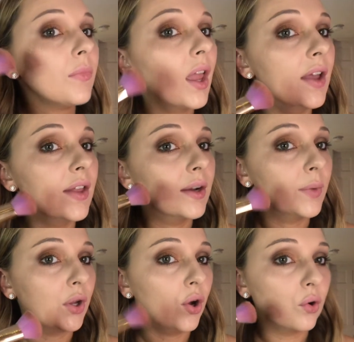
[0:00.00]
and then I'm
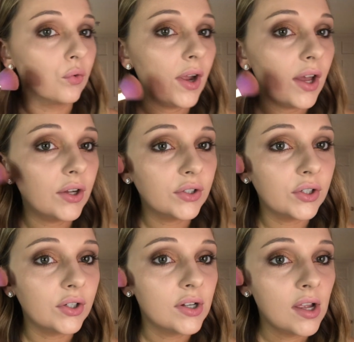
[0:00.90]
gonna go right
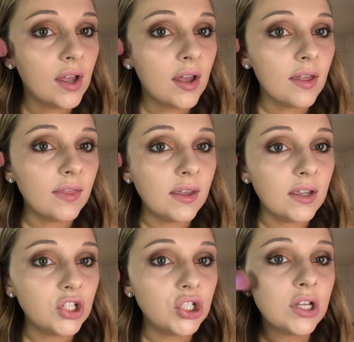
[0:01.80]
under
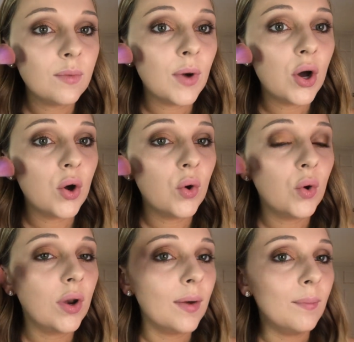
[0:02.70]
the
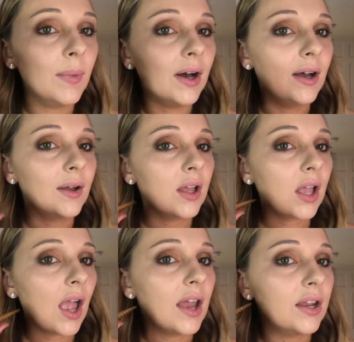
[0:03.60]
cheekbone, but
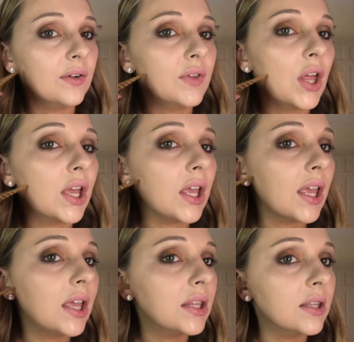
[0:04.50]
kind of like
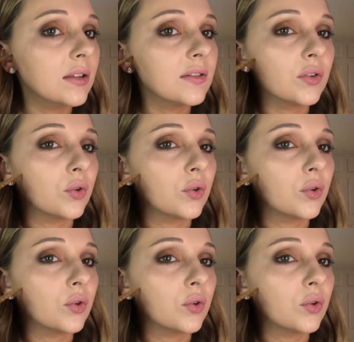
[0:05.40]
in this little